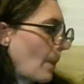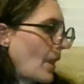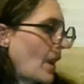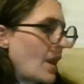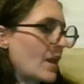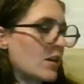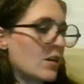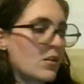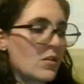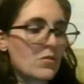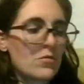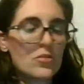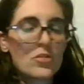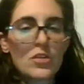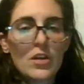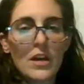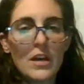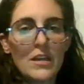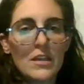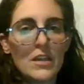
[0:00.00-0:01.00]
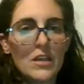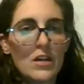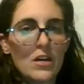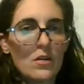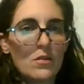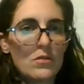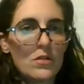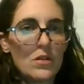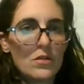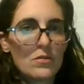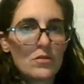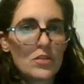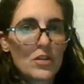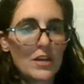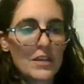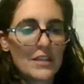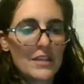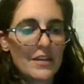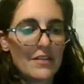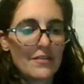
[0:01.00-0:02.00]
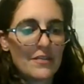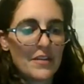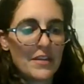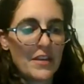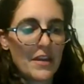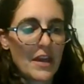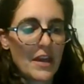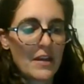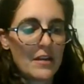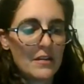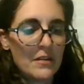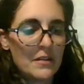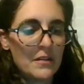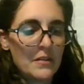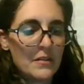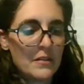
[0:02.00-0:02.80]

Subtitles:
And don't trust everything.